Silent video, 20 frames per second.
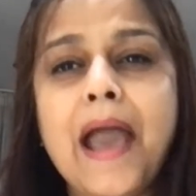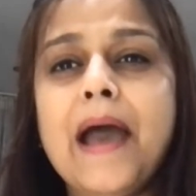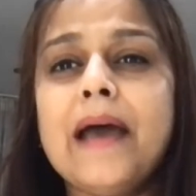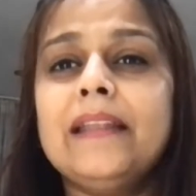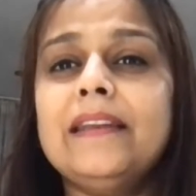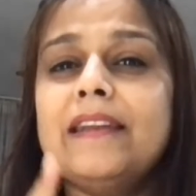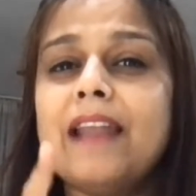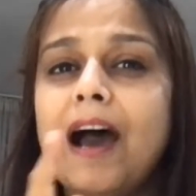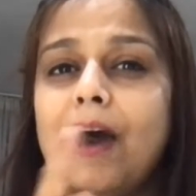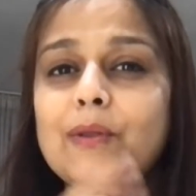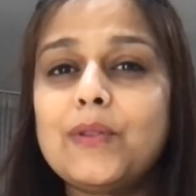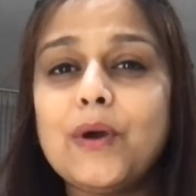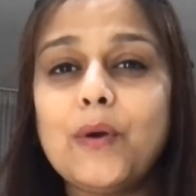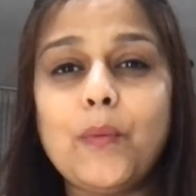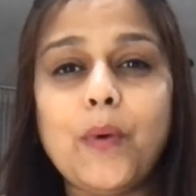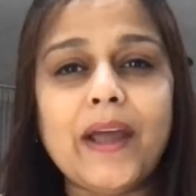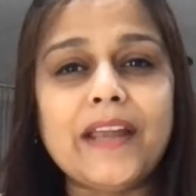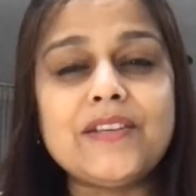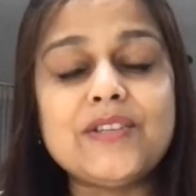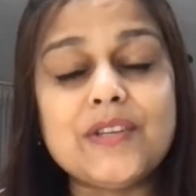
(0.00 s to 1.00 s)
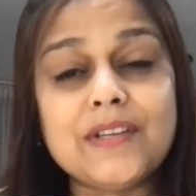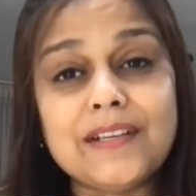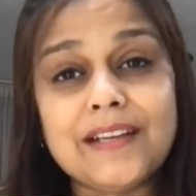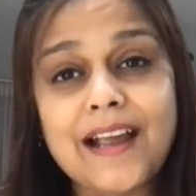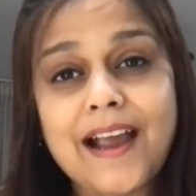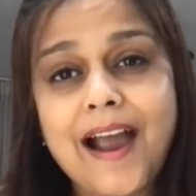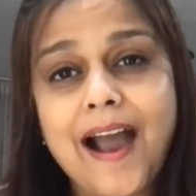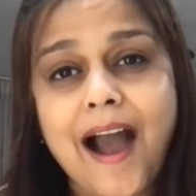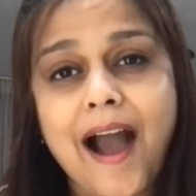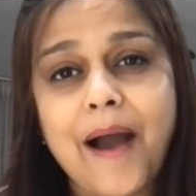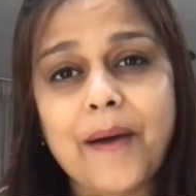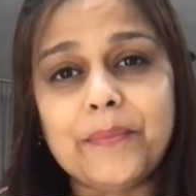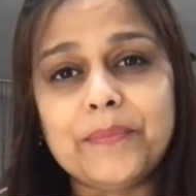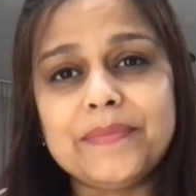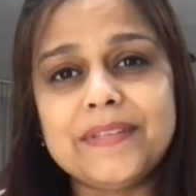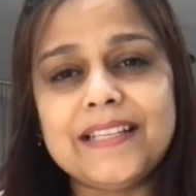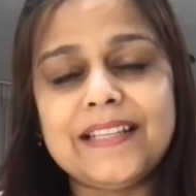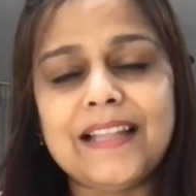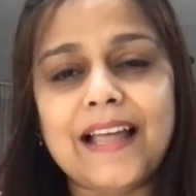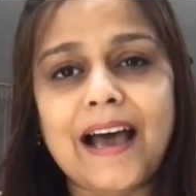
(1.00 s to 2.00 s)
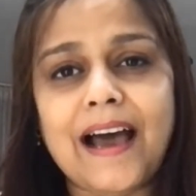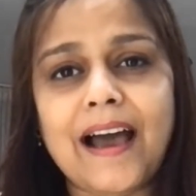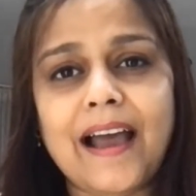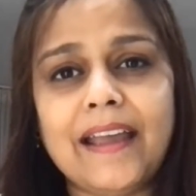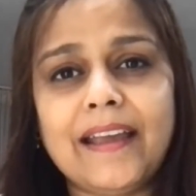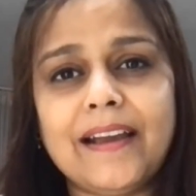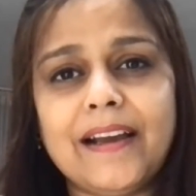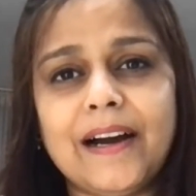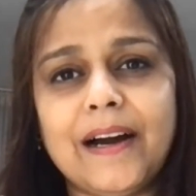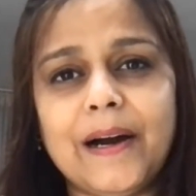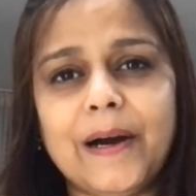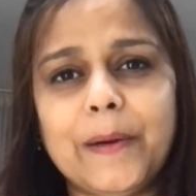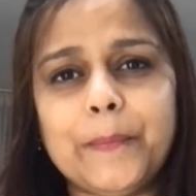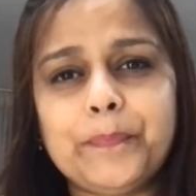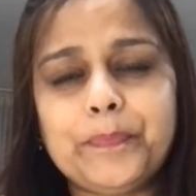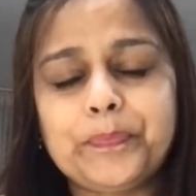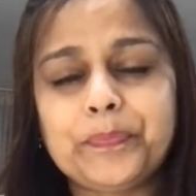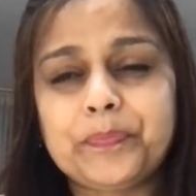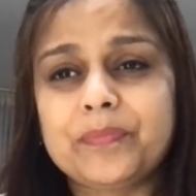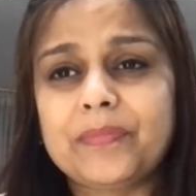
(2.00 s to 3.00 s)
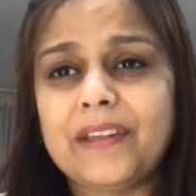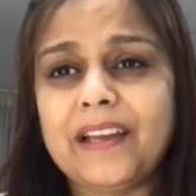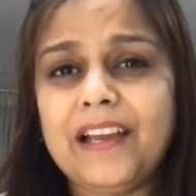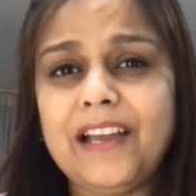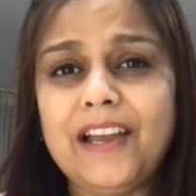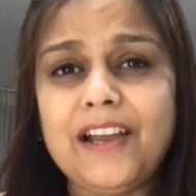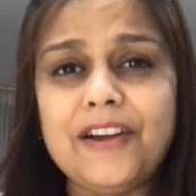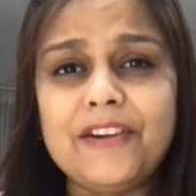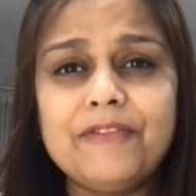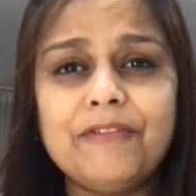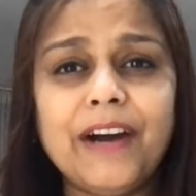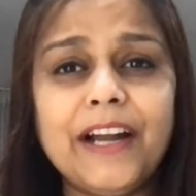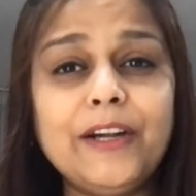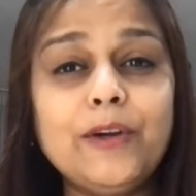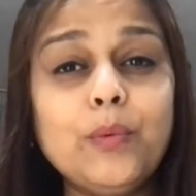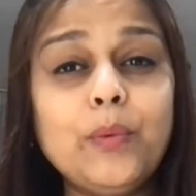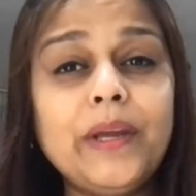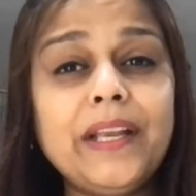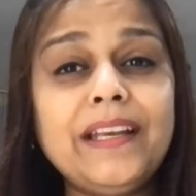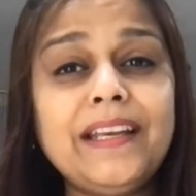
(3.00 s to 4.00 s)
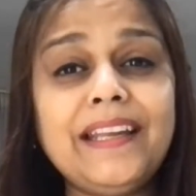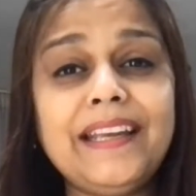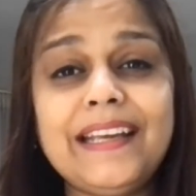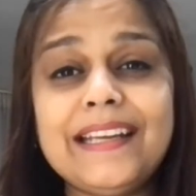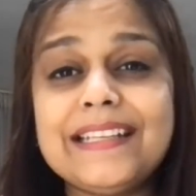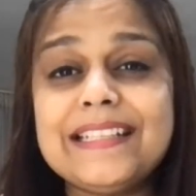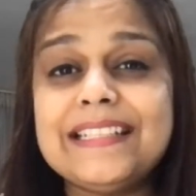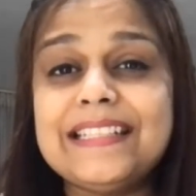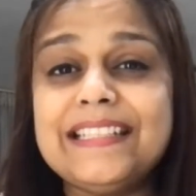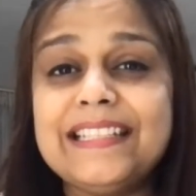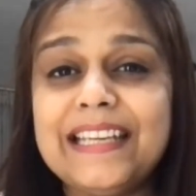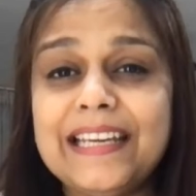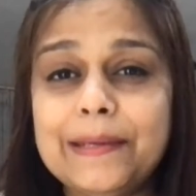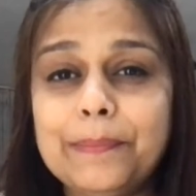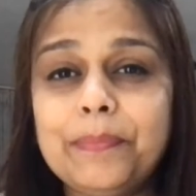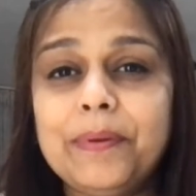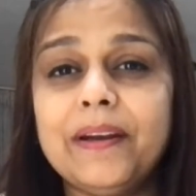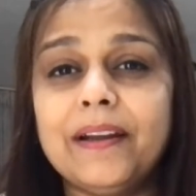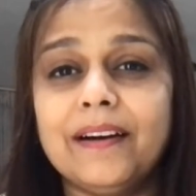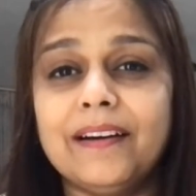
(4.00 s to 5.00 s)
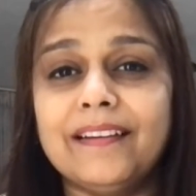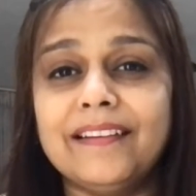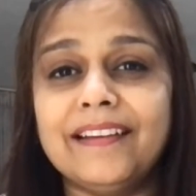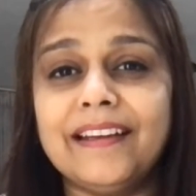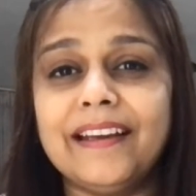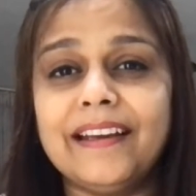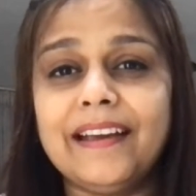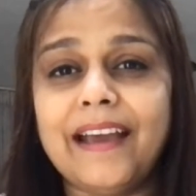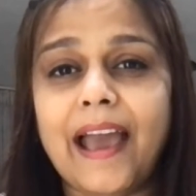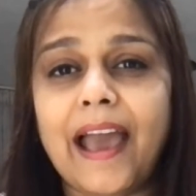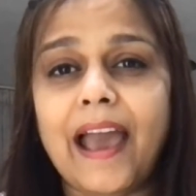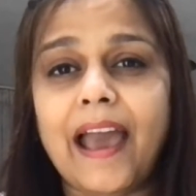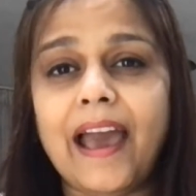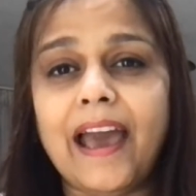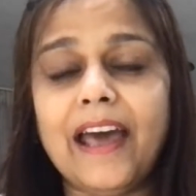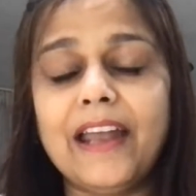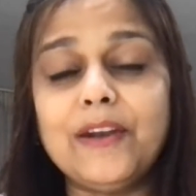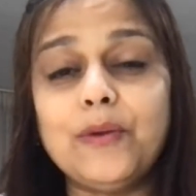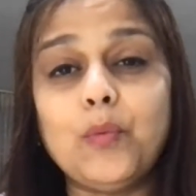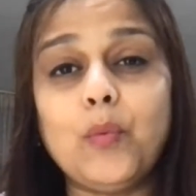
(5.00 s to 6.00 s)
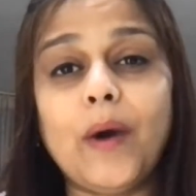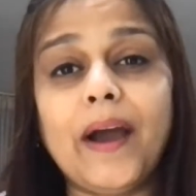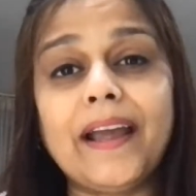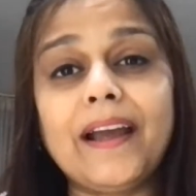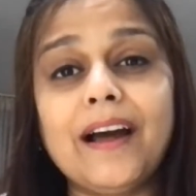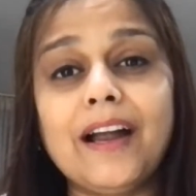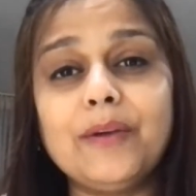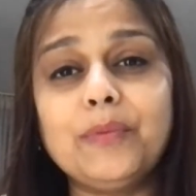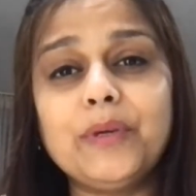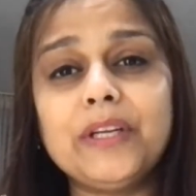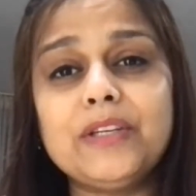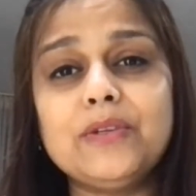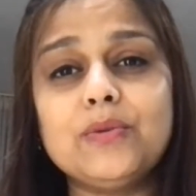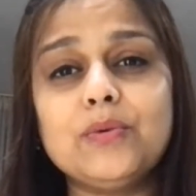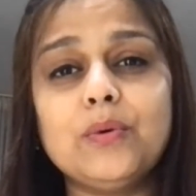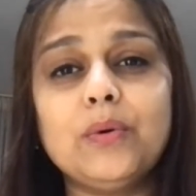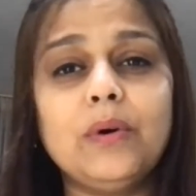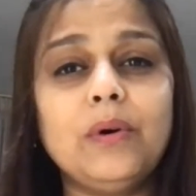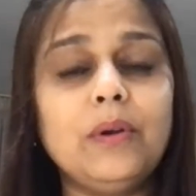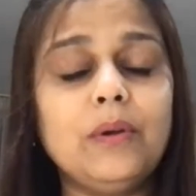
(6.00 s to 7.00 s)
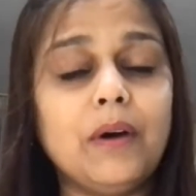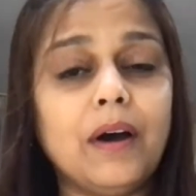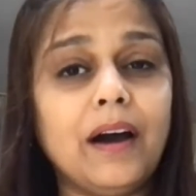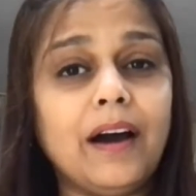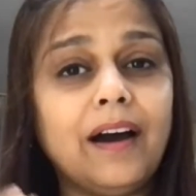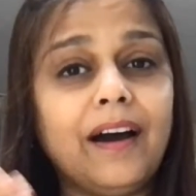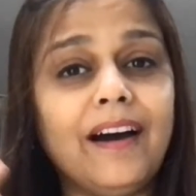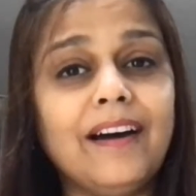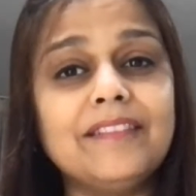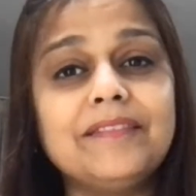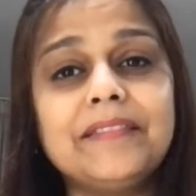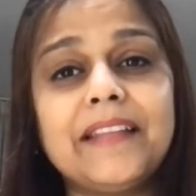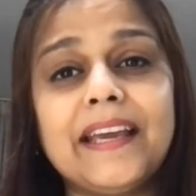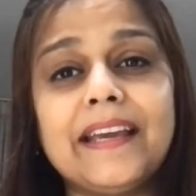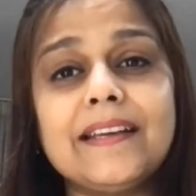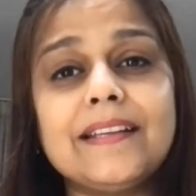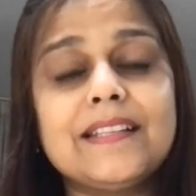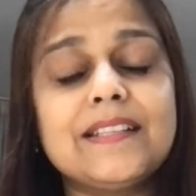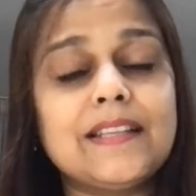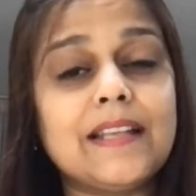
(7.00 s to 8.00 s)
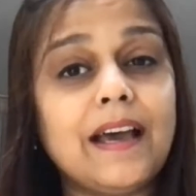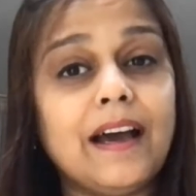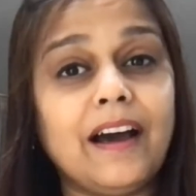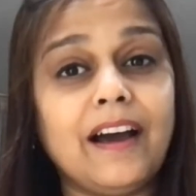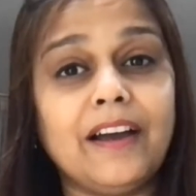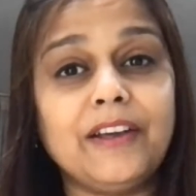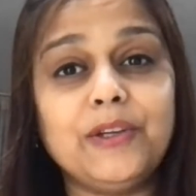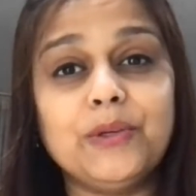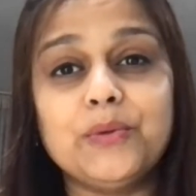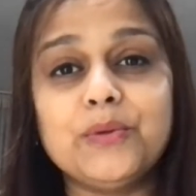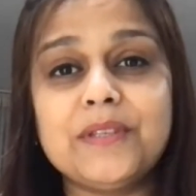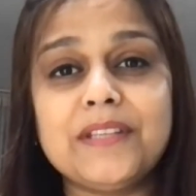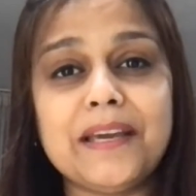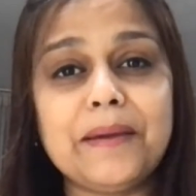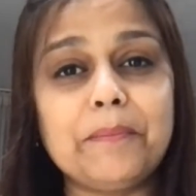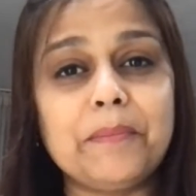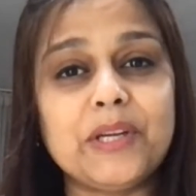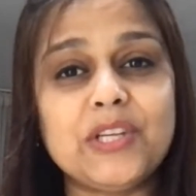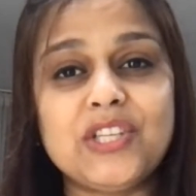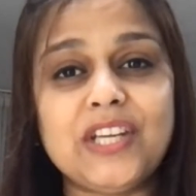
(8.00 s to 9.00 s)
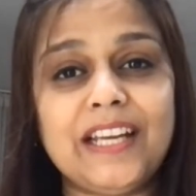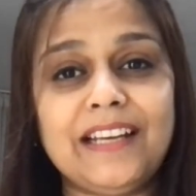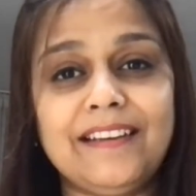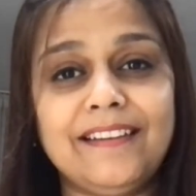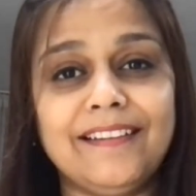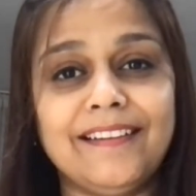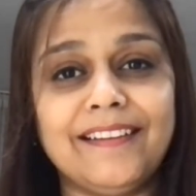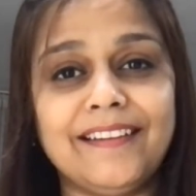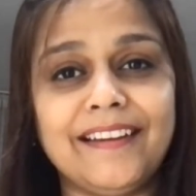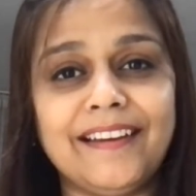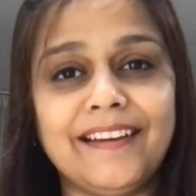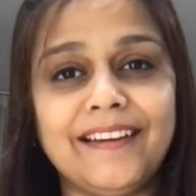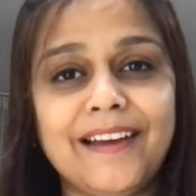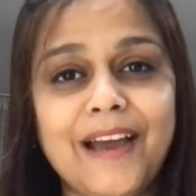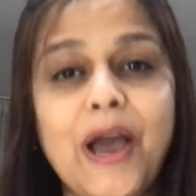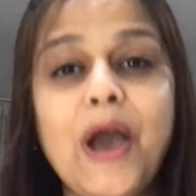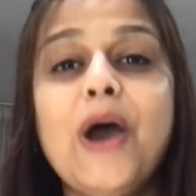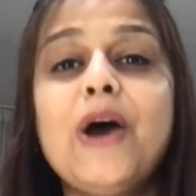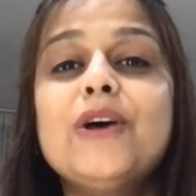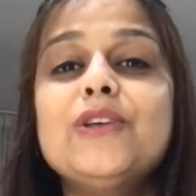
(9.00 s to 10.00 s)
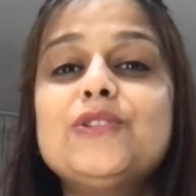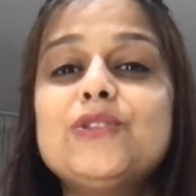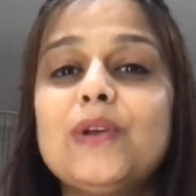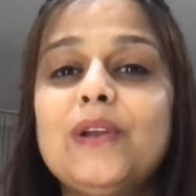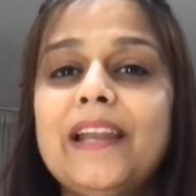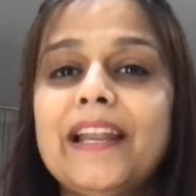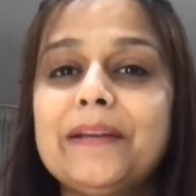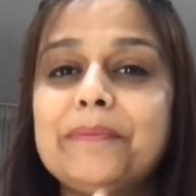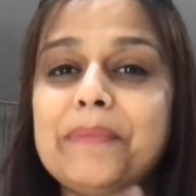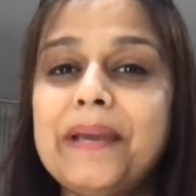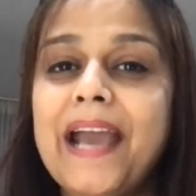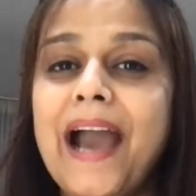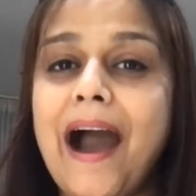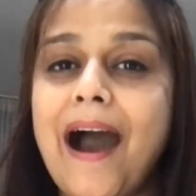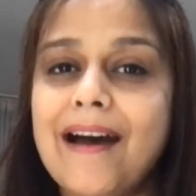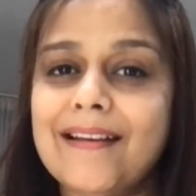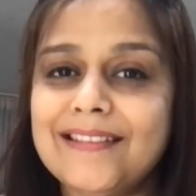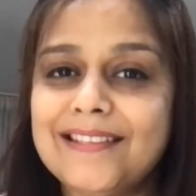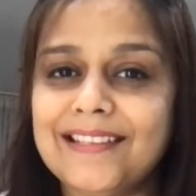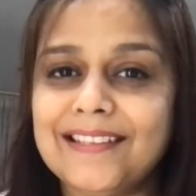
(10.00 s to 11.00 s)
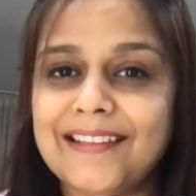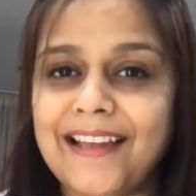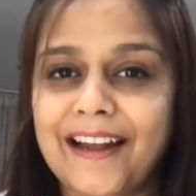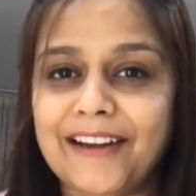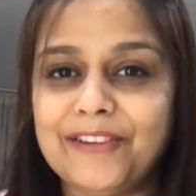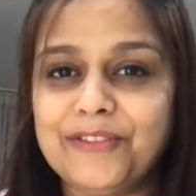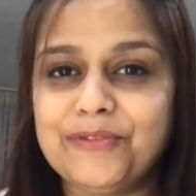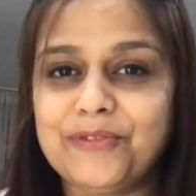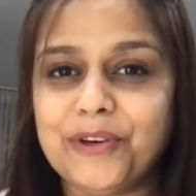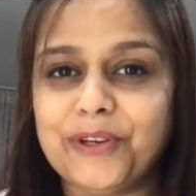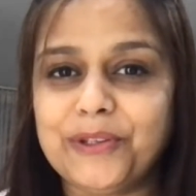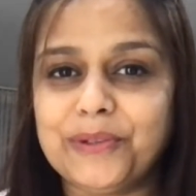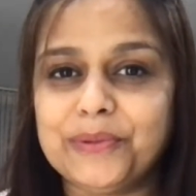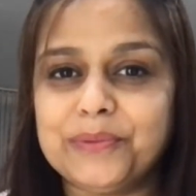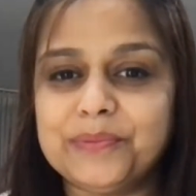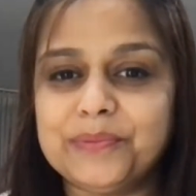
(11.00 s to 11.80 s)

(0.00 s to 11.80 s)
Now the question comes like, why do we need deep learning and why can't we do things using machine learning? So let me answer that for you.